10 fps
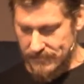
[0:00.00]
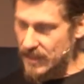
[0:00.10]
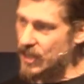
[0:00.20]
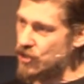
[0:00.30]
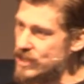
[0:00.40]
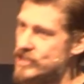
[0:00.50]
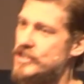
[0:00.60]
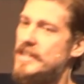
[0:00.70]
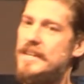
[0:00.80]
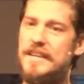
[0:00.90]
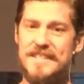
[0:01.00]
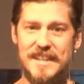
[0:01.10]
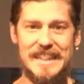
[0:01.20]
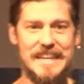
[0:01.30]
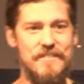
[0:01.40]
The Christian is a
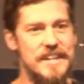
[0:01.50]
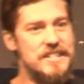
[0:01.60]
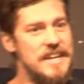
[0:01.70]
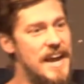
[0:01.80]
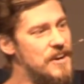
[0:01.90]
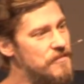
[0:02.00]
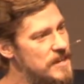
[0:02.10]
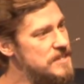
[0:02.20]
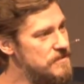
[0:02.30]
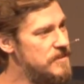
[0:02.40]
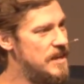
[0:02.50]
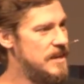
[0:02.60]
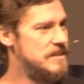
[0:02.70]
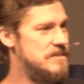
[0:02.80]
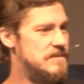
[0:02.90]
living sacrifice of
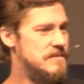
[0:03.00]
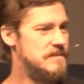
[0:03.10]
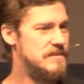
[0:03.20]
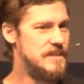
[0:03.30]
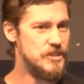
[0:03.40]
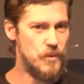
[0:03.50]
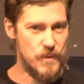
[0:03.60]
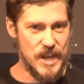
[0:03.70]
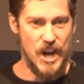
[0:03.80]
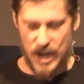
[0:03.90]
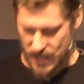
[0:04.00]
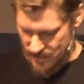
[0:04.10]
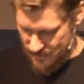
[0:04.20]
thanks. That's what we are.